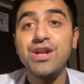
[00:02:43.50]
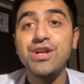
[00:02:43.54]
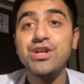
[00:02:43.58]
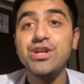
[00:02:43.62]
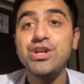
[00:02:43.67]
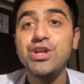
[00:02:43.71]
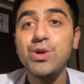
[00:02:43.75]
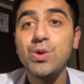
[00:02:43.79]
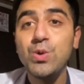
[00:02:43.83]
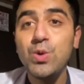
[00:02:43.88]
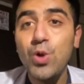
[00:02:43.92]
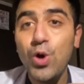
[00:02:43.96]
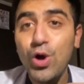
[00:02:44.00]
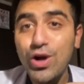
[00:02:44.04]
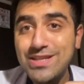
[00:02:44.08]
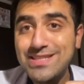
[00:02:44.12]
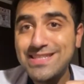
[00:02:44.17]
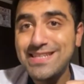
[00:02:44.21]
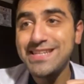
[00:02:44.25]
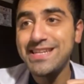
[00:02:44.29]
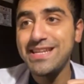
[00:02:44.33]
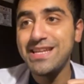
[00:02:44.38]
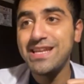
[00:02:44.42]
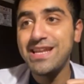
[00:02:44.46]

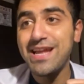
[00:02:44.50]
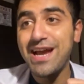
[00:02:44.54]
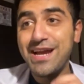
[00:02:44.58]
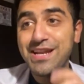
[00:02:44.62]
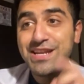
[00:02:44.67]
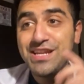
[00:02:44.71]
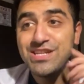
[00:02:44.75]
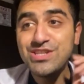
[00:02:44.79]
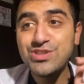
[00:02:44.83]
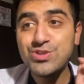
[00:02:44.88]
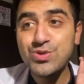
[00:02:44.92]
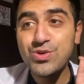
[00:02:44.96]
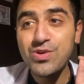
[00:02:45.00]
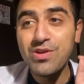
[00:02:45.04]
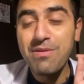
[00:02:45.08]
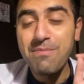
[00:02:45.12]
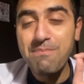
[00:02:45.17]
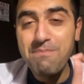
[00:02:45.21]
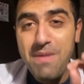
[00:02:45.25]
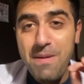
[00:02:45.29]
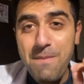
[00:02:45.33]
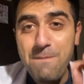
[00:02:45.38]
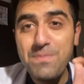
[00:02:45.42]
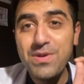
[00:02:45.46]
Duloxetine, I need you to
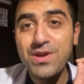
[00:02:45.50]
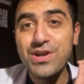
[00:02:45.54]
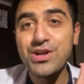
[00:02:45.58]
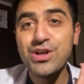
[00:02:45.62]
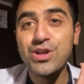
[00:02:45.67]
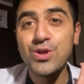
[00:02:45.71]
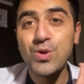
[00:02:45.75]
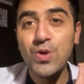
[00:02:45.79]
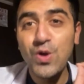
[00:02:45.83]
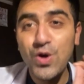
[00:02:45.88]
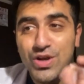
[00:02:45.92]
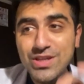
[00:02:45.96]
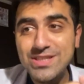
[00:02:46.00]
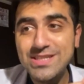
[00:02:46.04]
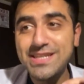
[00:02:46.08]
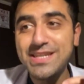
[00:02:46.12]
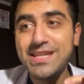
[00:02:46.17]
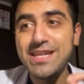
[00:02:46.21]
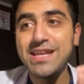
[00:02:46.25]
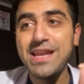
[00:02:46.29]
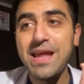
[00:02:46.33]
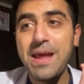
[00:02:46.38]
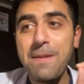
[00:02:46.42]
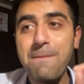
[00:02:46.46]
remember,
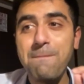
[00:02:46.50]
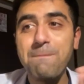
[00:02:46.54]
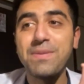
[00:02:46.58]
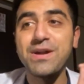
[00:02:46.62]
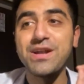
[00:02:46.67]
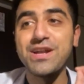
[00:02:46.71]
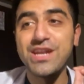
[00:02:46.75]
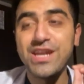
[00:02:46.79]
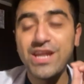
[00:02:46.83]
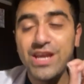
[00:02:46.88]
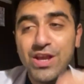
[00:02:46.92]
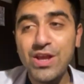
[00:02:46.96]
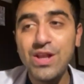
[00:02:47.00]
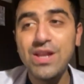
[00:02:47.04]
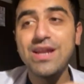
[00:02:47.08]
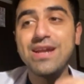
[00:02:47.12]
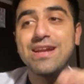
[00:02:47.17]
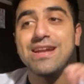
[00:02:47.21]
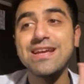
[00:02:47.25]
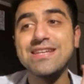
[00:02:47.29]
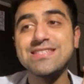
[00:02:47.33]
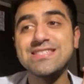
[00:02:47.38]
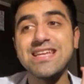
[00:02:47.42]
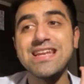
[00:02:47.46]
duloxetine in particular
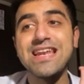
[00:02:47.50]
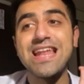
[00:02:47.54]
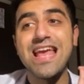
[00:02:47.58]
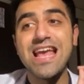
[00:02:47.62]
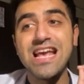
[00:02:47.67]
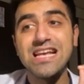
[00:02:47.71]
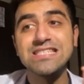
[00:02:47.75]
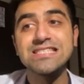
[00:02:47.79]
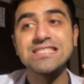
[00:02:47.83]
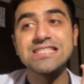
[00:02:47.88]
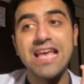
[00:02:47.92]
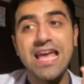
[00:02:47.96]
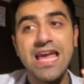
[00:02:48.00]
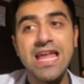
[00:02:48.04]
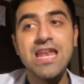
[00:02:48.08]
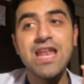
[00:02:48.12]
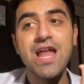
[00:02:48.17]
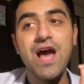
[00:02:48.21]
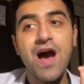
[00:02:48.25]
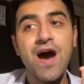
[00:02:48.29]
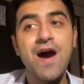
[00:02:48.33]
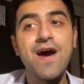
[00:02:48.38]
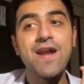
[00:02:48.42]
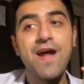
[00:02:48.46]
is an
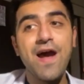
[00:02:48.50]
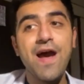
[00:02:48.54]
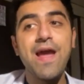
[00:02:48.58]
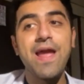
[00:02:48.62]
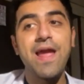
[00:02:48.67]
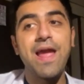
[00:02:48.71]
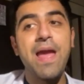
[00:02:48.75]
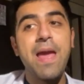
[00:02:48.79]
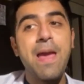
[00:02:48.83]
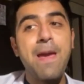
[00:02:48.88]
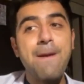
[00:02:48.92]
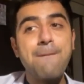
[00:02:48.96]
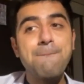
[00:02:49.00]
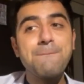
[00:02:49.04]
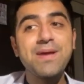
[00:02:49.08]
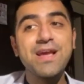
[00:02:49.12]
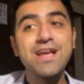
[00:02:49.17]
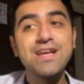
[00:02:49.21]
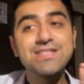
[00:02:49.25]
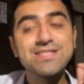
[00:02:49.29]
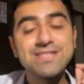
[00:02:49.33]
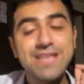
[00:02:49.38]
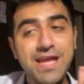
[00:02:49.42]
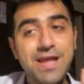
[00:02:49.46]
SNRI,
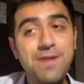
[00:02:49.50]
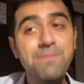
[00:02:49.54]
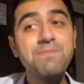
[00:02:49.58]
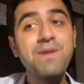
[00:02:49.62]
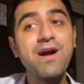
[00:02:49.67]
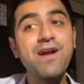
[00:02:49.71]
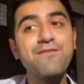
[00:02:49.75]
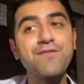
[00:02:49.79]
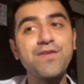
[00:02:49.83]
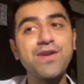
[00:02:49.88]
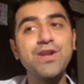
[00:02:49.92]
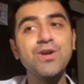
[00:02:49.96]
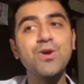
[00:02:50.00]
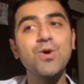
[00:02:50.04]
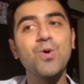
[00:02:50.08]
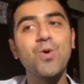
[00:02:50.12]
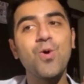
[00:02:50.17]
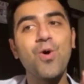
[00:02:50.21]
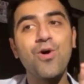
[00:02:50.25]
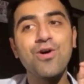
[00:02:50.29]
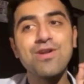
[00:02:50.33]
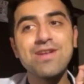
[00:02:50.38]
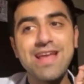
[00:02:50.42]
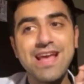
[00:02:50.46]
because in my video
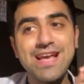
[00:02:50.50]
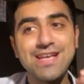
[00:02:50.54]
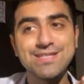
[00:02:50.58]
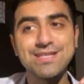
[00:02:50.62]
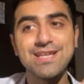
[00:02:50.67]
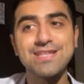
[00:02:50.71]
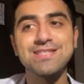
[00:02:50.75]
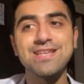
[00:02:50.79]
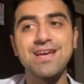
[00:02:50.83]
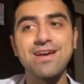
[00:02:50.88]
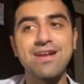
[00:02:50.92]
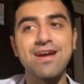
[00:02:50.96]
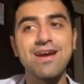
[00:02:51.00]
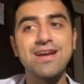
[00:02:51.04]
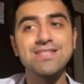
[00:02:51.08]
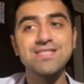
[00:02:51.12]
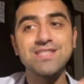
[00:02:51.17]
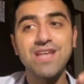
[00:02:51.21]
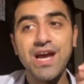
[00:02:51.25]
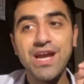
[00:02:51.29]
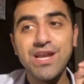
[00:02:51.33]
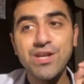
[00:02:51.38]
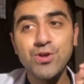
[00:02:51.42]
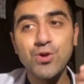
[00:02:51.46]
on SSRIs,
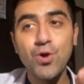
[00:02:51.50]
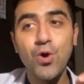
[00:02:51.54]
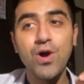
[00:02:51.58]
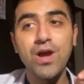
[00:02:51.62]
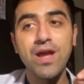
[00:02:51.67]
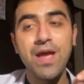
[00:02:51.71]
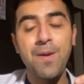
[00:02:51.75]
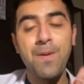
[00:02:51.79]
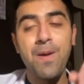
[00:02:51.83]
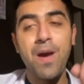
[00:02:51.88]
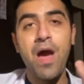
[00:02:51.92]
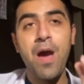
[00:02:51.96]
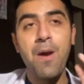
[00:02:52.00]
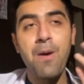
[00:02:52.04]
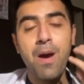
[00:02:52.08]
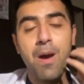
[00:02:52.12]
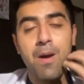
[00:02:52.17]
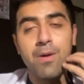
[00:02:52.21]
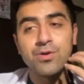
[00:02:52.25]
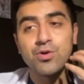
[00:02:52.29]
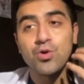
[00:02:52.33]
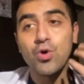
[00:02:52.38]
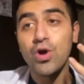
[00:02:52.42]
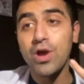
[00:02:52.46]
I
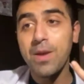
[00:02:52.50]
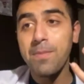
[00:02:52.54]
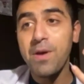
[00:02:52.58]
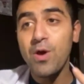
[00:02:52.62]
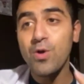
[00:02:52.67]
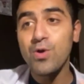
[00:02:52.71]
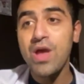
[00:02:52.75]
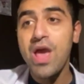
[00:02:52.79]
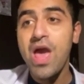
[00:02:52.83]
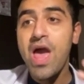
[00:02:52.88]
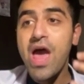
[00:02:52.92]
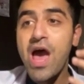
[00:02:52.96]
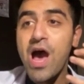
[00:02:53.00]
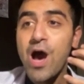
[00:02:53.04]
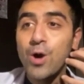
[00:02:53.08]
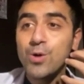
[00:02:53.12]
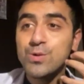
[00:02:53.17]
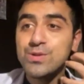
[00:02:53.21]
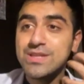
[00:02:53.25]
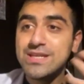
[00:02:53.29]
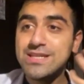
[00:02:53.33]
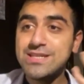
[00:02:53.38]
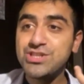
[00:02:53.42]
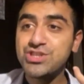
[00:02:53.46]
talk about how
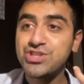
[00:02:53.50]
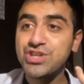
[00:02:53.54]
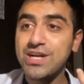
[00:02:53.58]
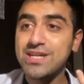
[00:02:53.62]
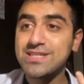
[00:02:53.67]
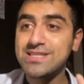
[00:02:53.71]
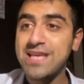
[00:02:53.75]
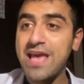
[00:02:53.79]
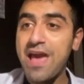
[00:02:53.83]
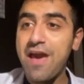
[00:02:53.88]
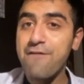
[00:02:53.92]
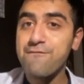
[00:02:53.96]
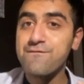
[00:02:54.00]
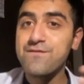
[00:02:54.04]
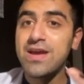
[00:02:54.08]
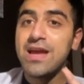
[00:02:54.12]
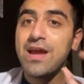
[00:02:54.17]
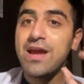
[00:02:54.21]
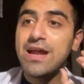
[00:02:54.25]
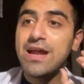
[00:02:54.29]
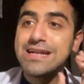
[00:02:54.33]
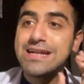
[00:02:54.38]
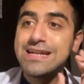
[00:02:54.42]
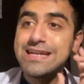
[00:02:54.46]
these drugs have
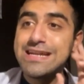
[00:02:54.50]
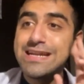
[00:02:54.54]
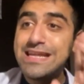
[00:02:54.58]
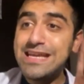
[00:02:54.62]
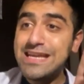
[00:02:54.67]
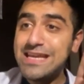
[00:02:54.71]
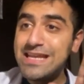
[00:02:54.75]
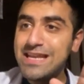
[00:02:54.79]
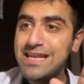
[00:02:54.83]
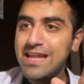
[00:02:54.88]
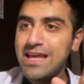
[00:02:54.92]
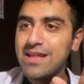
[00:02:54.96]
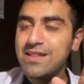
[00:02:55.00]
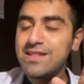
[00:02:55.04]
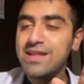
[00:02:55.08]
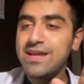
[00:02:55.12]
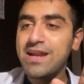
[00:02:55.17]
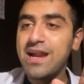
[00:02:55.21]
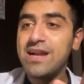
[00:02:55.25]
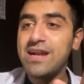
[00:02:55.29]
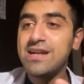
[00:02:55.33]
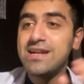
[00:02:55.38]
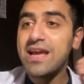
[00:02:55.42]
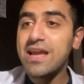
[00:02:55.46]
teen in
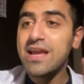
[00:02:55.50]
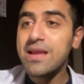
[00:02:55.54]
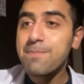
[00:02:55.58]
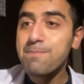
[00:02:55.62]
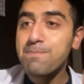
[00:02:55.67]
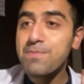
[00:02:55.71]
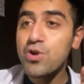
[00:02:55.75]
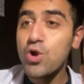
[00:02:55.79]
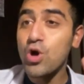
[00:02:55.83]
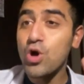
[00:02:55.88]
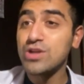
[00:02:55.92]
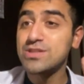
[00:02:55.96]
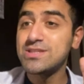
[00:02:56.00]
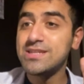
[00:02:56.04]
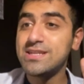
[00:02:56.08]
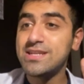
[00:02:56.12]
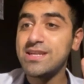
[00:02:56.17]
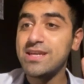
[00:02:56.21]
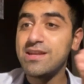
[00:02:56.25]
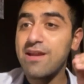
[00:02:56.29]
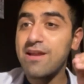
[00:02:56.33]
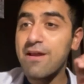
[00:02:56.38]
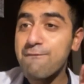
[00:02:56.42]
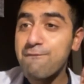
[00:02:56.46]
their end, like
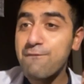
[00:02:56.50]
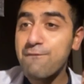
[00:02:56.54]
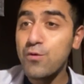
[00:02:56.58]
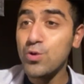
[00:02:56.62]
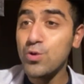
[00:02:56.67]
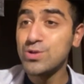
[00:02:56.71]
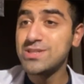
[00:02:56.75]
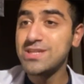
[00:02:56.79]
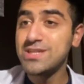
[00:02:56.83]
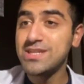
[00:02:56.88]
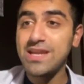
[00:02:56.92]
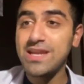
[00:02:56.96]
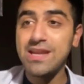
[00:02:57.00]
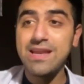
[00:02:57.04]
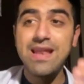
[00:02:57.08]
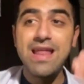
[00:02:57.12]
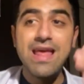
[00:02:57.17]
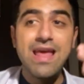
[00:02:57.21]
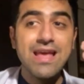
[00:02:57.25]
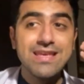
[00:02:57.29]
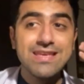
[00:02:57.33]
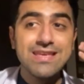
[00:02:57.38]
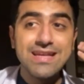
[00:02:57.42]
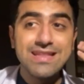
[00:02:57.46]
paroxetine and fluoxetine,
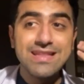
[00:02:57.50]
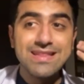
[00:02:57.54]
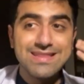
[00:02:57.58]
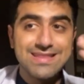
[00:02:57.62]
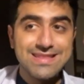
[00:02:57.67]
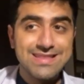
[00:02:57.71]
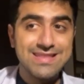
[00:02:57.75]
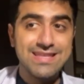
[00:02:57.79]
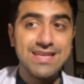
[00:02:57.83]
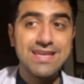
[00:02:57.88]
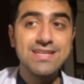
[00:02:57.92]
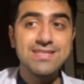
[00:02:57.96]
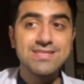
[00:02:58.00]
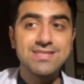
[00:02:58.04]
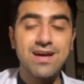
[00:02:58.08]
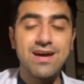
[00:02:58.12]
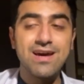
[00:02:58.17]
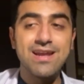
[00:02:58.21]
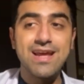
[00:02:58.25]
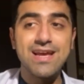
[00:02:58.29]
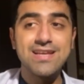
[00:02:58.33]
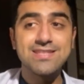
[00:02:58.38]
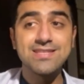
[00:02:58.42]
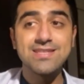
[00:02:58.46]
yet these
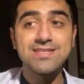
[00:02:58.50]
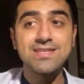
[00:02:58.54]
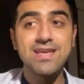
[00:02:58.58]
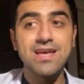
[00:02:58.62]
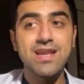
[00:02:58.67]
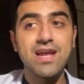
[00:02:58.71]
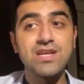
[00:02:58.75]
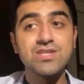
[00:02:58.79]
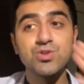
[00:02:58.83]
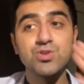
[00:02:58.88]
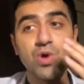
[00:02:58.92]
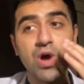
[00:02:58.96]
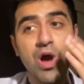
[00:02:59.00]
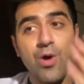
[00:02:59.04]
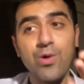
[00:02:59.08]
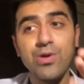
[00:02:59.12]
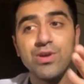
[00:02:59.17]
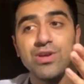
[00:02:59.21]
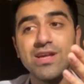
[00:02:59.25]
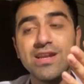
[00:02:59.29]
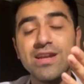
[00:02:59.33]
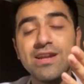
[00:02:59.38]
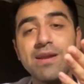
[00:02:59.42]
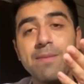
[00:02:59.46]
are SSRIs. So how are
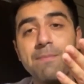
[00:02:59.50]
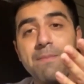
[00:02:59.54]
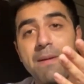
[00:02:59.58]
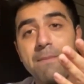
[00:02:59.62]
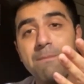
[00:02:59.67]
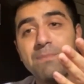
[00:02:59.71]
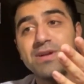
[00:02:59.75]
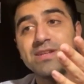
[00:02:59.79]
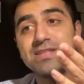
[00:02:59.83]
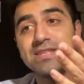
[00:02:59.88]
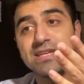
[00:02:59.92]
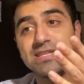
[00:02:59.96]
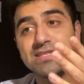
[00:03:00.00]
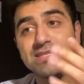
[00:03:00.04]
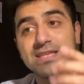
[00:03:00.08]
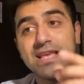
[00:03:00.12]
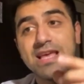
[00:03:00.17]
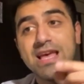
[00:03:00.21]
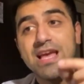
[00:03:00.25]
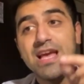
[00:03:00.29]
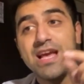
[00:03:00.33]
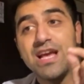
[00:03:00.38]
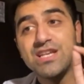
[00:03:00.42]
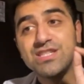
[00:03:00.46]
you going to remember this
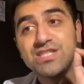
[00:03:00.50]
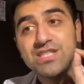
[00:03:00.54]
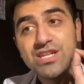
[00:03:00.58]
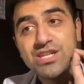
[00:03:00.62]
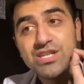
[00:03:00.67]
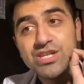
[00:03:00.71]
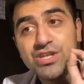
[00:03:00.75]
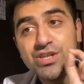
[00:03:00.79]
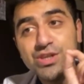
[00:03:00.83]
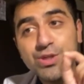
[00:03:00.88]
is that